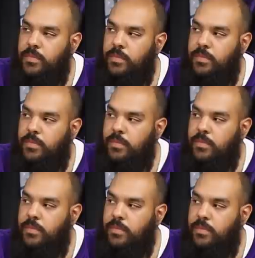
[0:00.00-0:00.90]

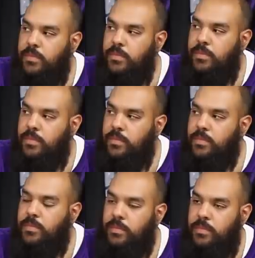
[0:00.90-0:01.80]

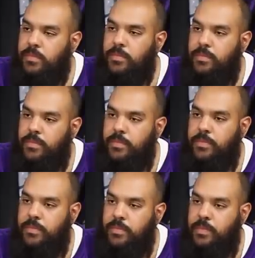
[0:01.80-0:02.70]

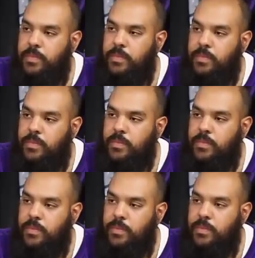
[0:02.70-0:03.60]

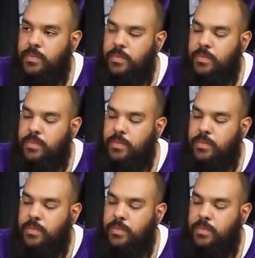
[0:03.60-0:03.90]
(silent)